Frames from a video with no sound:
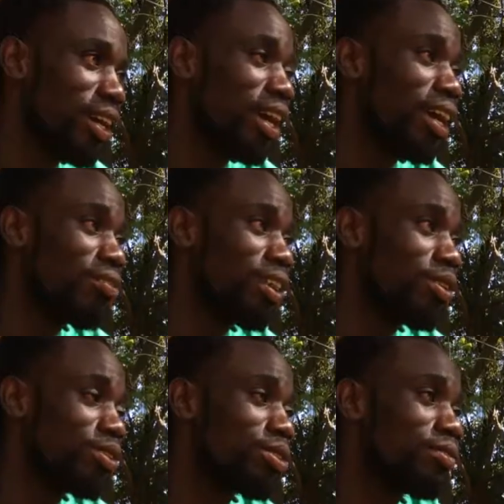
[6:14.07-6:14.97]
I have a lot
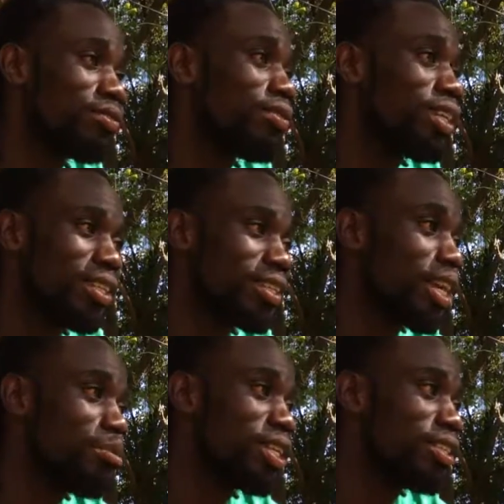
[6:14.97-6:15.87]
of friends.
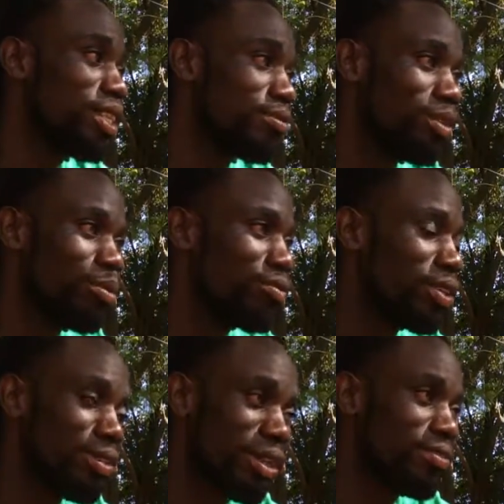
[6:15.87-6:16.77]
I met them from
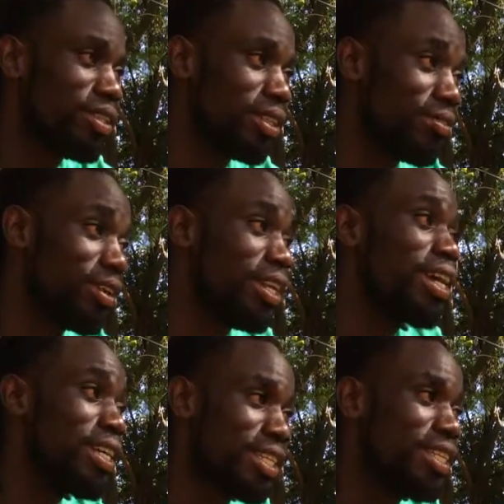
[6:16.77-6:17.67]
even rafting. For the
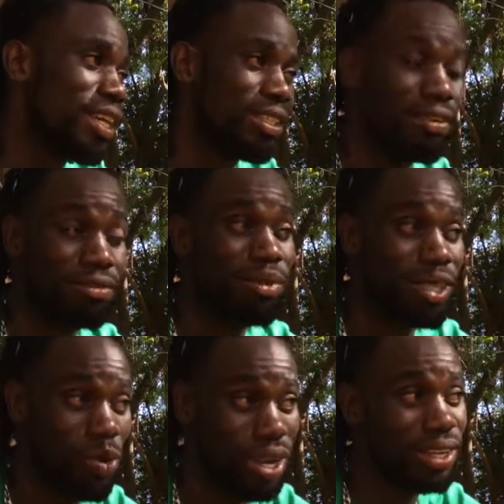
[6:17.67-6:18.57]
8 years I've
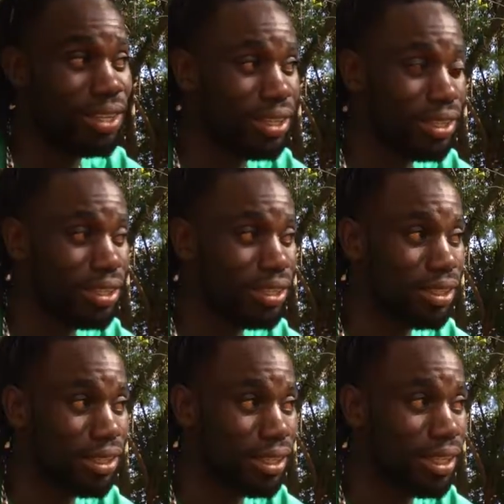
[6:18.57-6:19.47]
been working, in